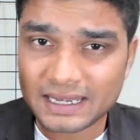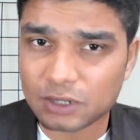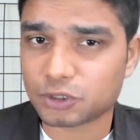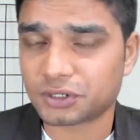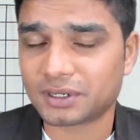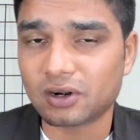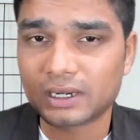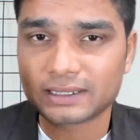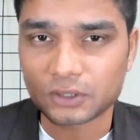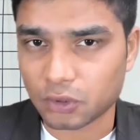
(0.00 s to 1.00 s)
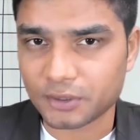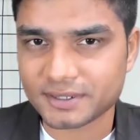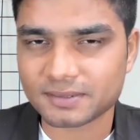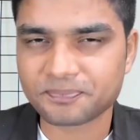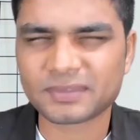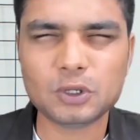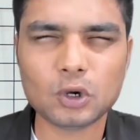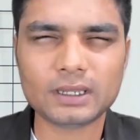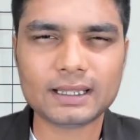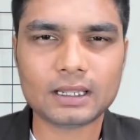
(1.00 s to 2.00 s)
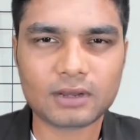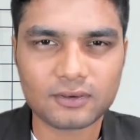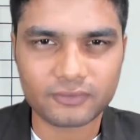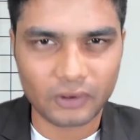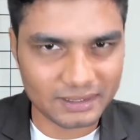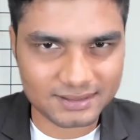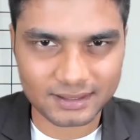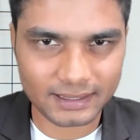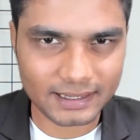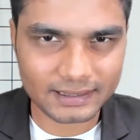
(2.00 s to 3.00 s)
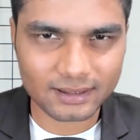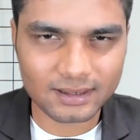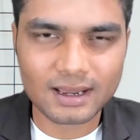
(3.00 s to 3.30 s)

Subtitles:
any question regarding that course, you are in a level of answering it.